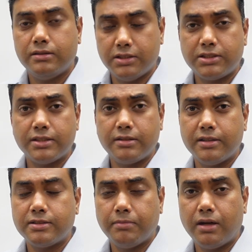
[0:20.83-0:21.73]
This is Chaitanya
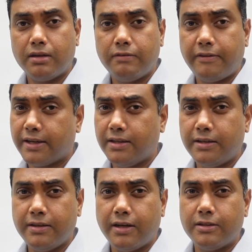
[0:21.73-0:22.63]
Sambhara,
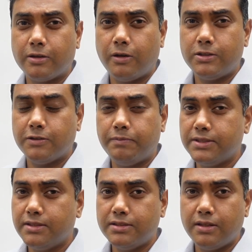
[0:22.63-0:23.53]
faculty at the College of
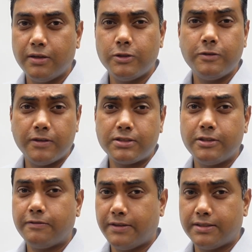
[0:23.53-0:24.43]
Business, University
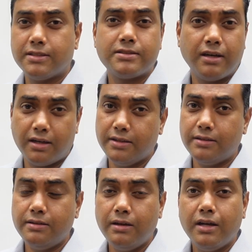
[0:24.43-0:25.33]
of Texas,
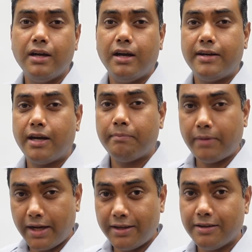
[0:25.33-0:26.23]
Arlington, and I am
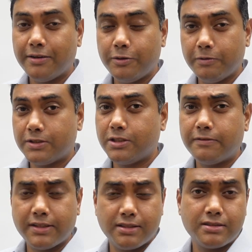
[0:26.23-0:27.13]
at University of
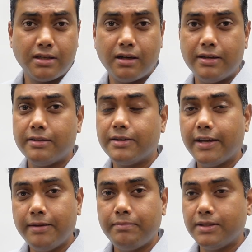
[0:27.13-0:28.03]
Texas, Arlington
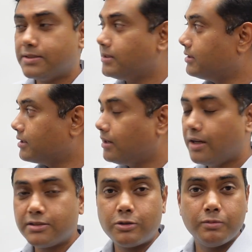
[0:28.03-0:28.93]
campus in a
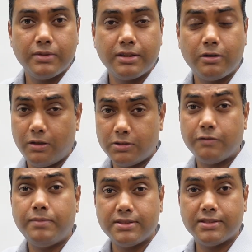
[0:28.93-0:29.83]
classroom in the College
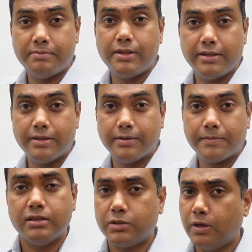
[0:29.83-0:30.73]
of Business building.
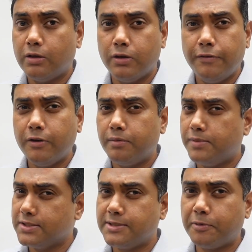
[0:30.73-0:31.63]
So now, if you're a
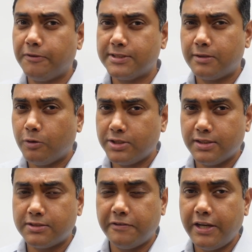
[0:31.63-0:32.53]
business professor watching
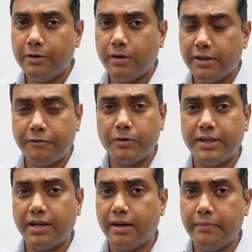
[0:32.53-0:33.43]
this video and if you
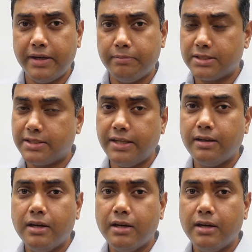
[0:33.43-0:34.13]
think I made a mistake,